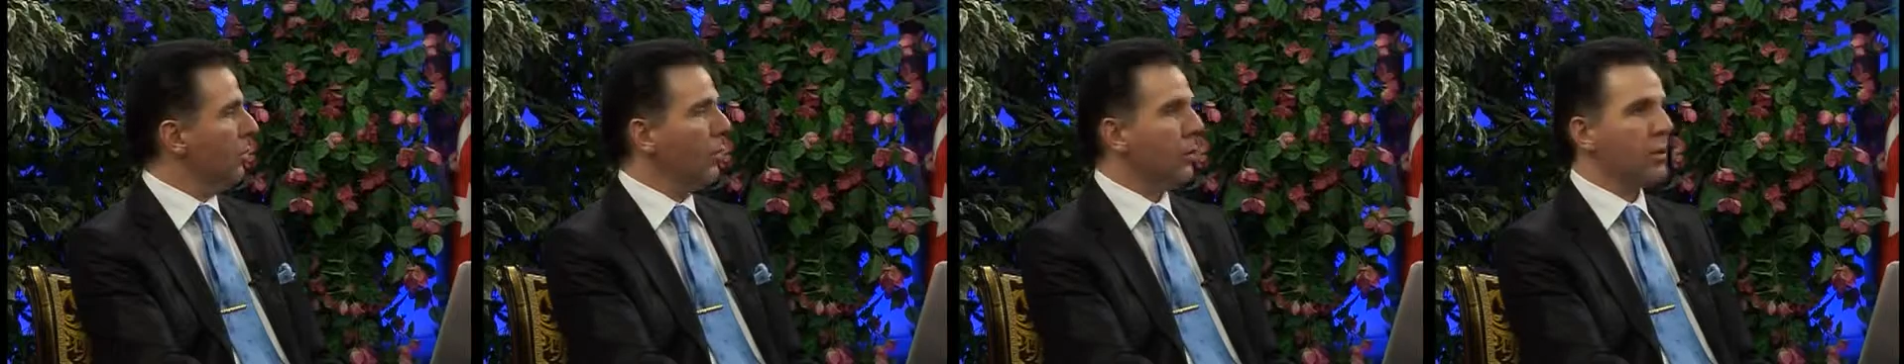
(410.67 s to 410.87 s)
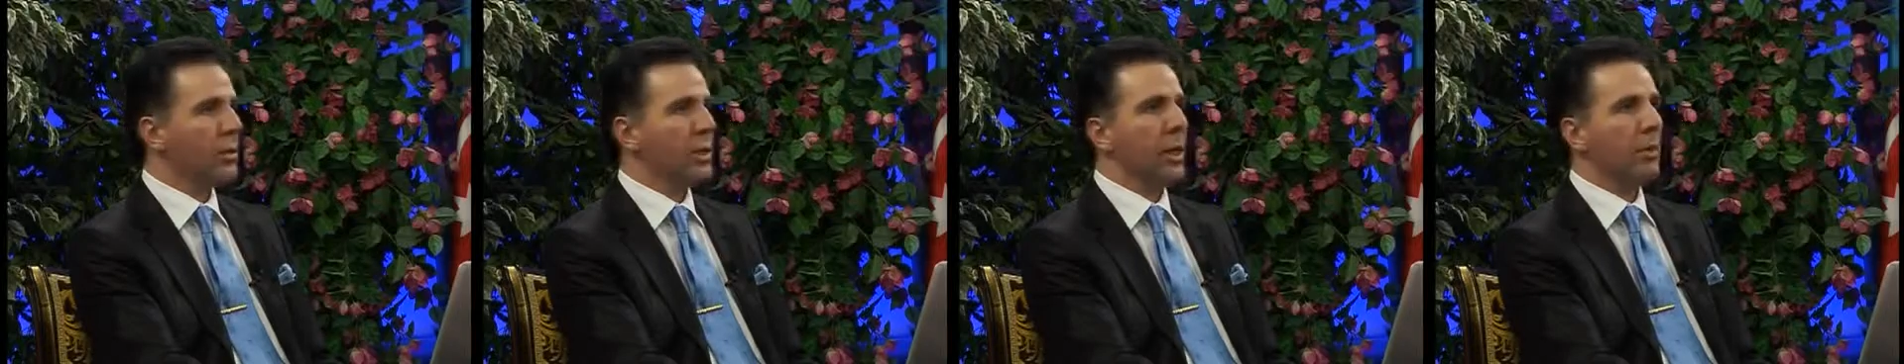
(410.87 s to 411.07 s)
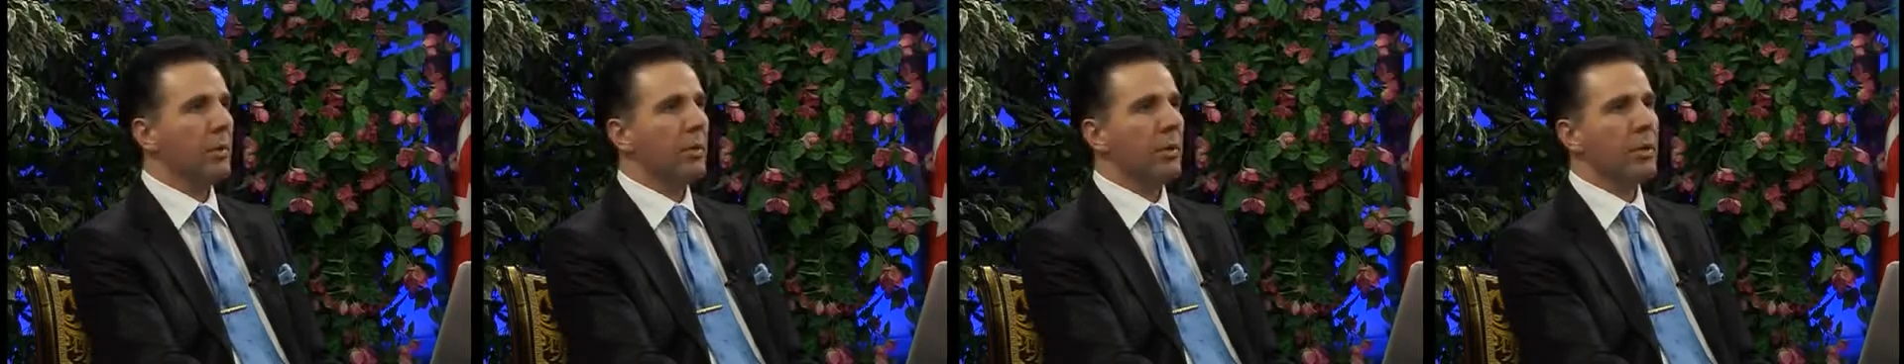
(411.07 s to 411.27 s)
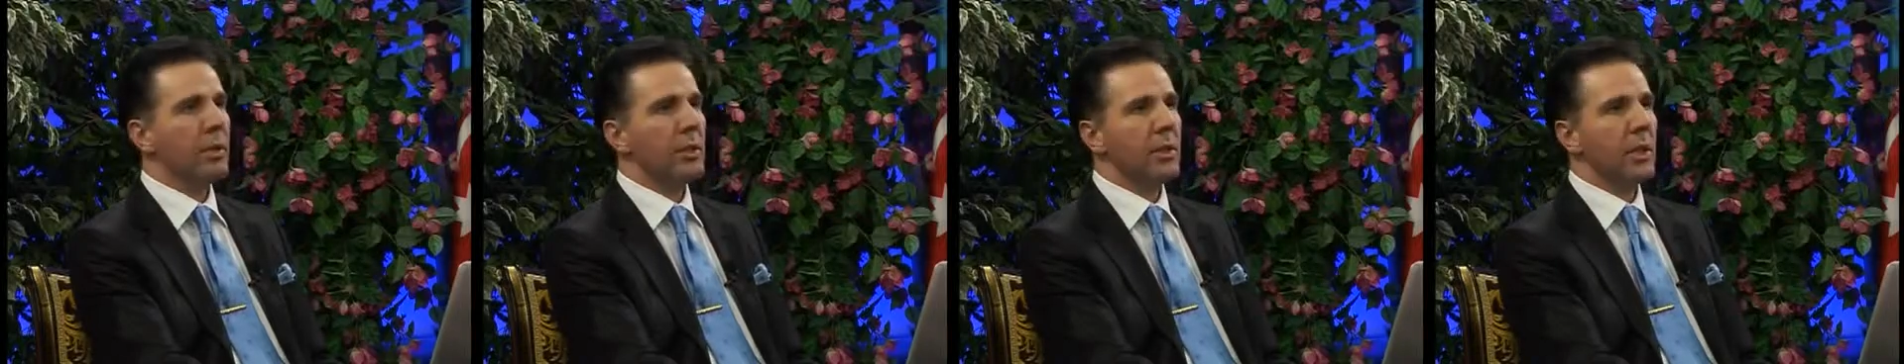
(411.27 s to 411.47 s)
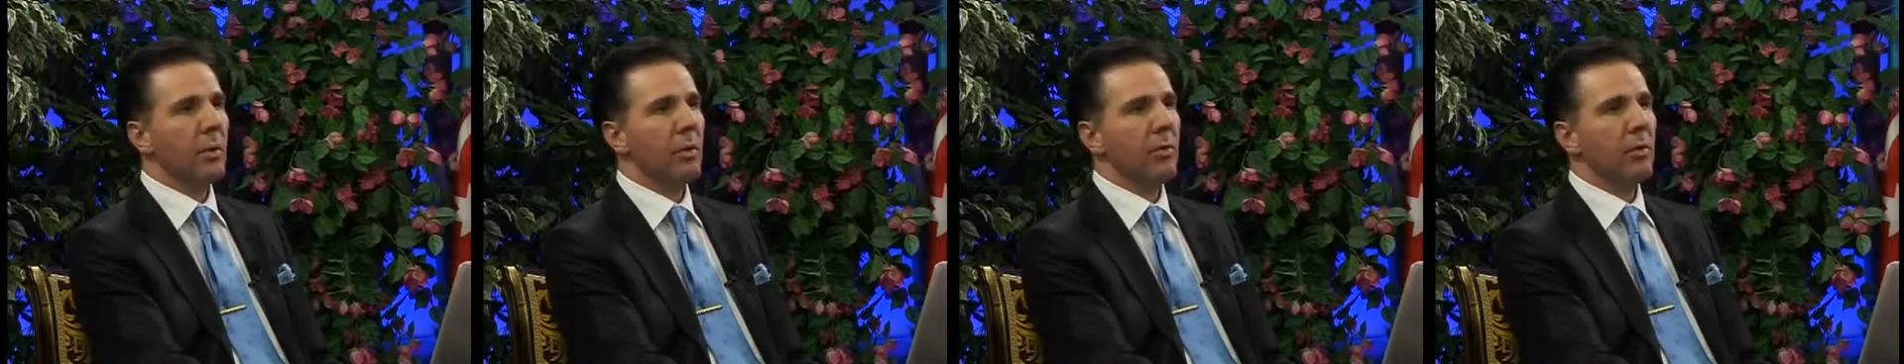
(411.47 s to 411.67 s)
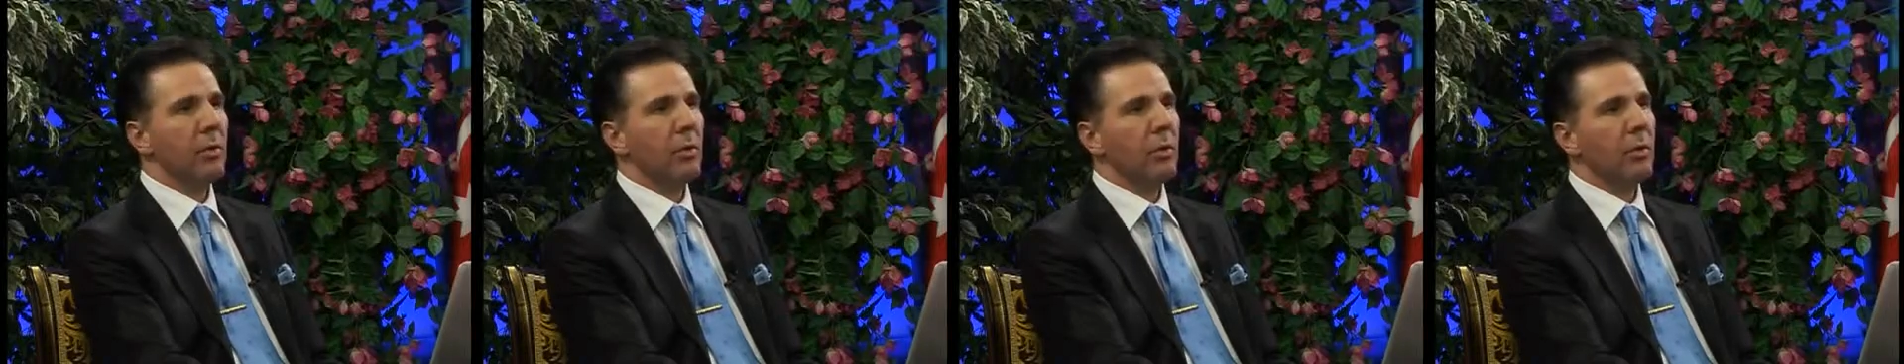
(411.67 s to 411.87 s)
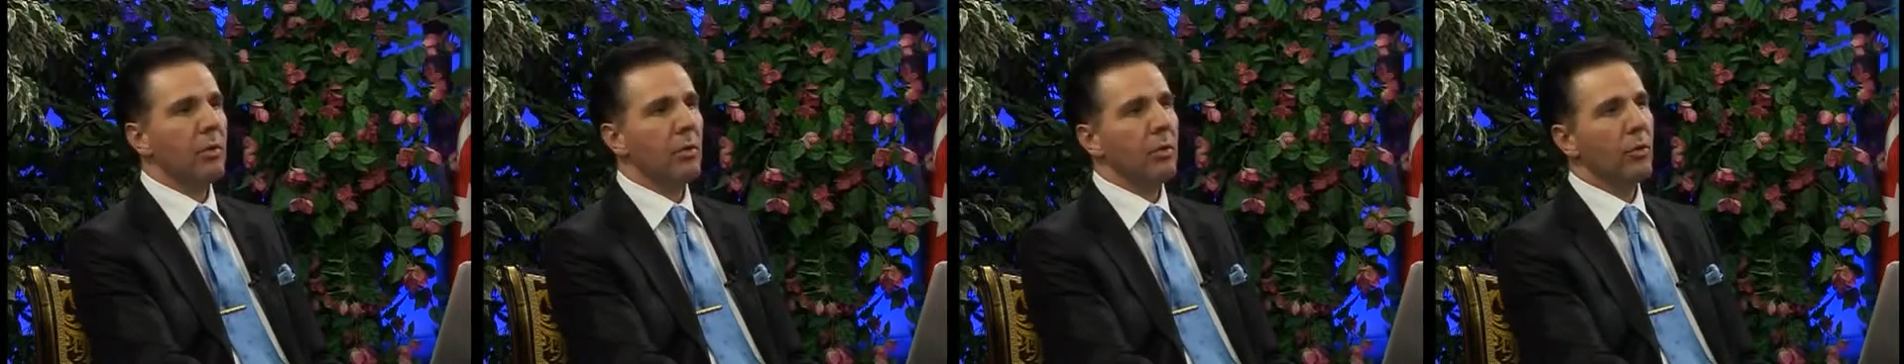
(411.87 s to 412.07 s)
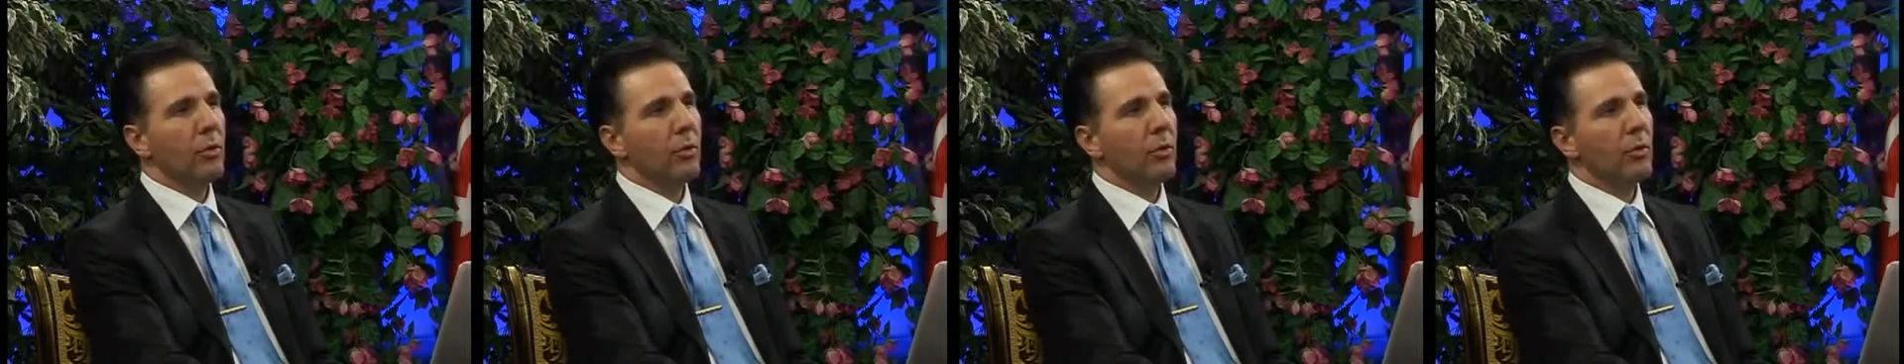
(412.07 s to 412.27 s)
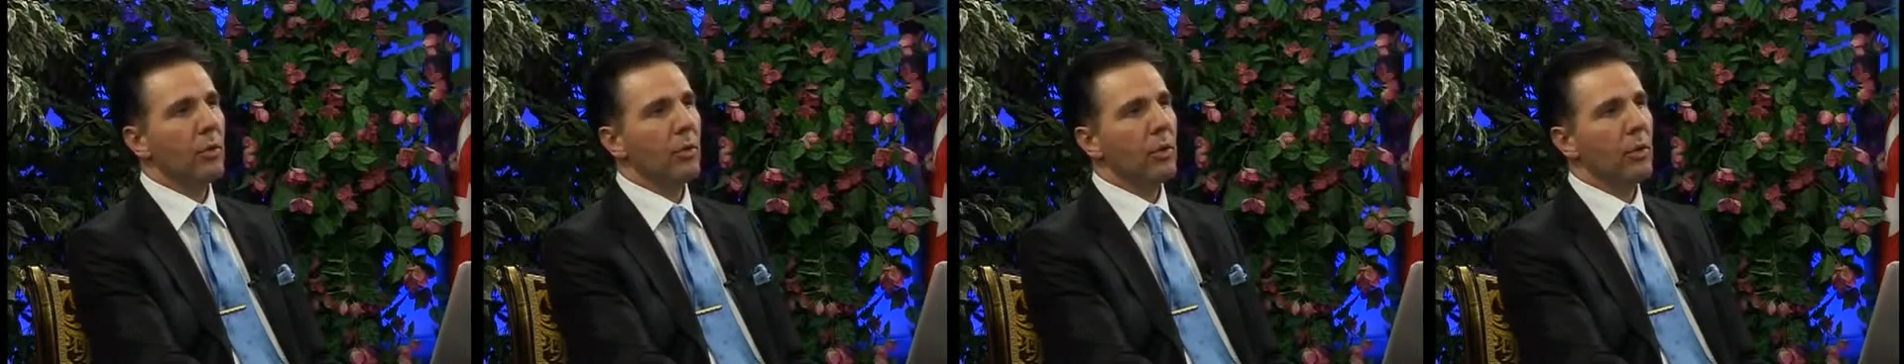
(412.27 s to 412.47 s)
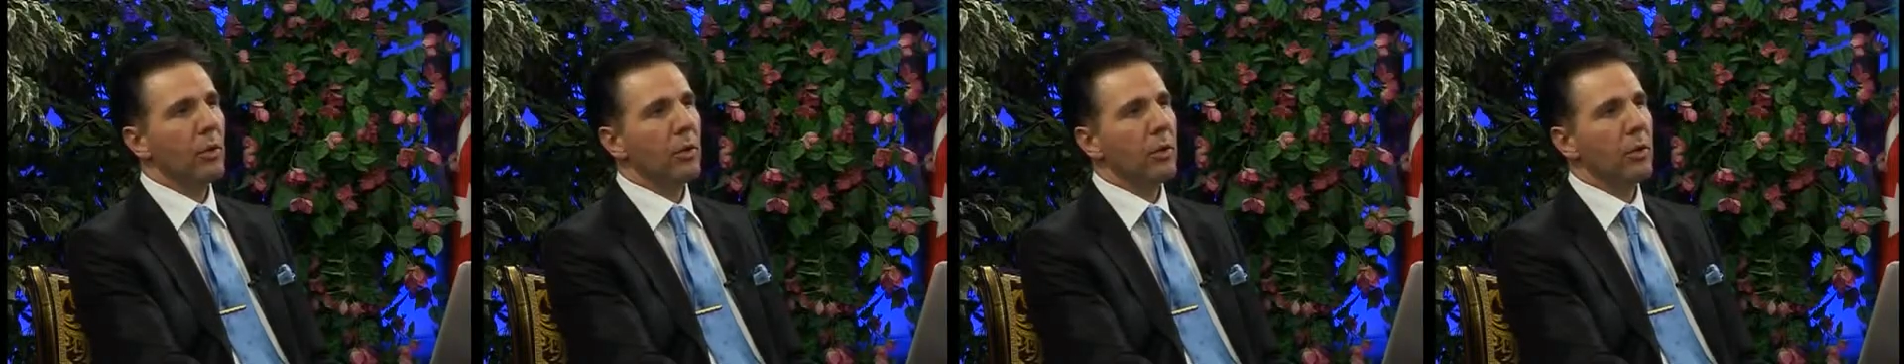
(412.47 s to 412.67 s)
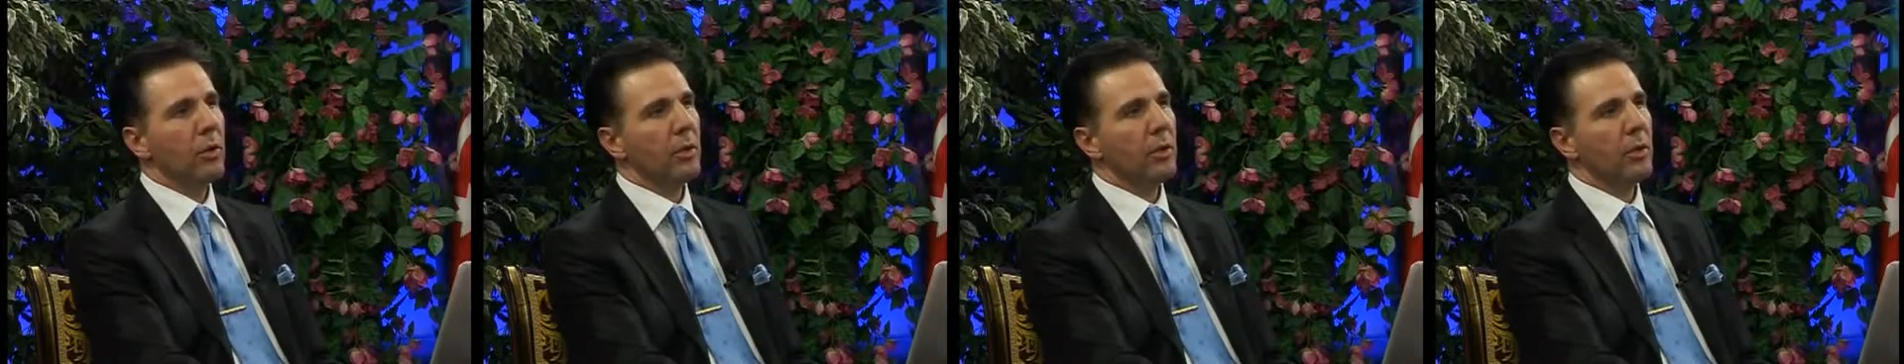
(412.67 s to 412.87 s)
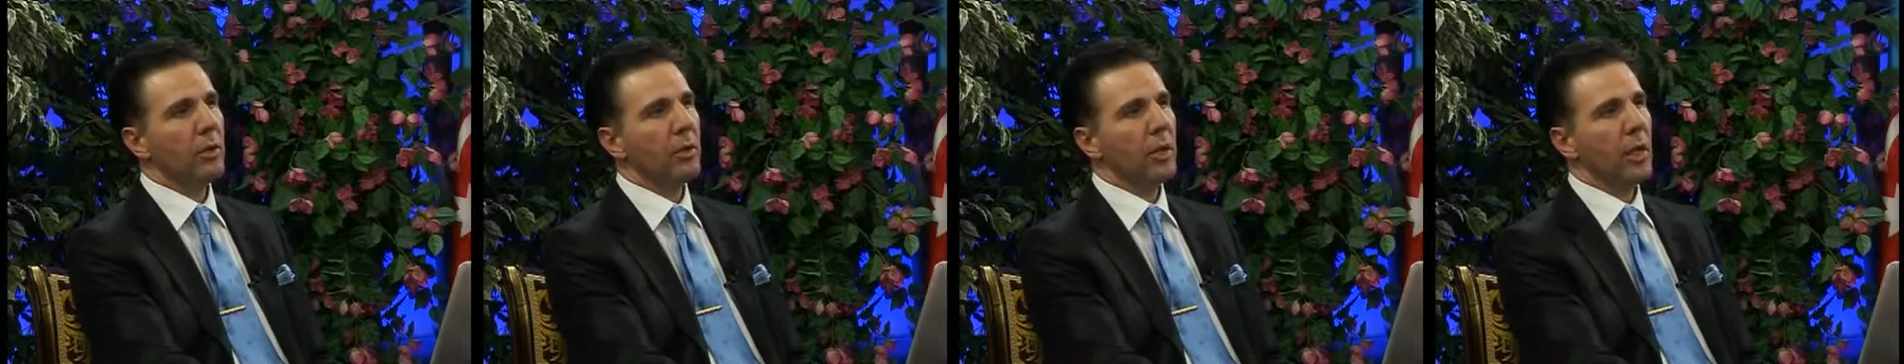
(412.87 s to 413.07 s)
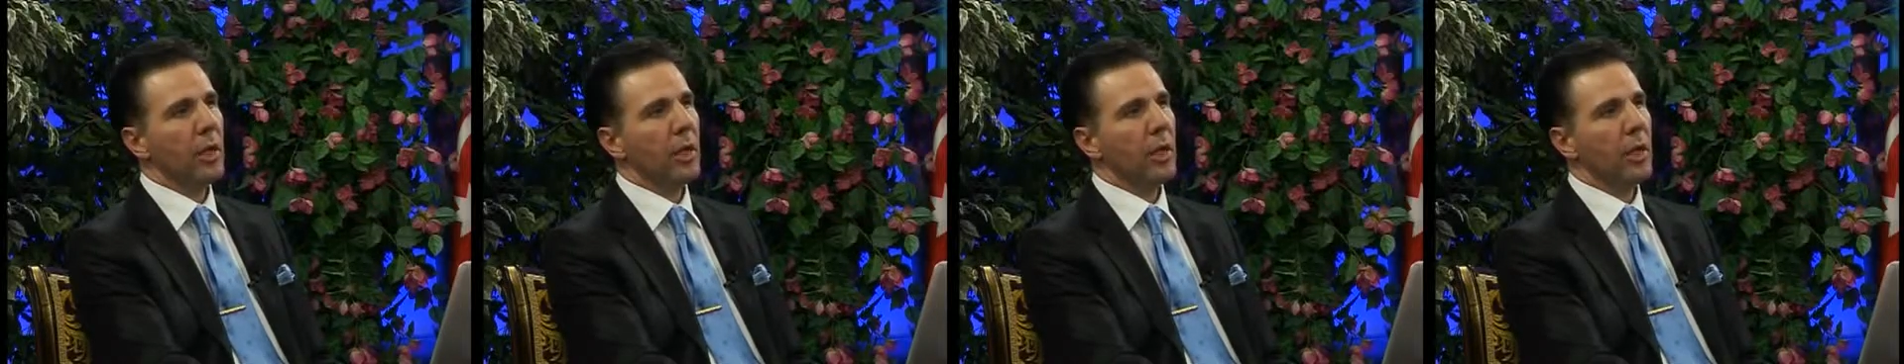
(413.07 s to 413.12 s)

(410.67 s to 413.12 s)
For example, Istanbul, New York,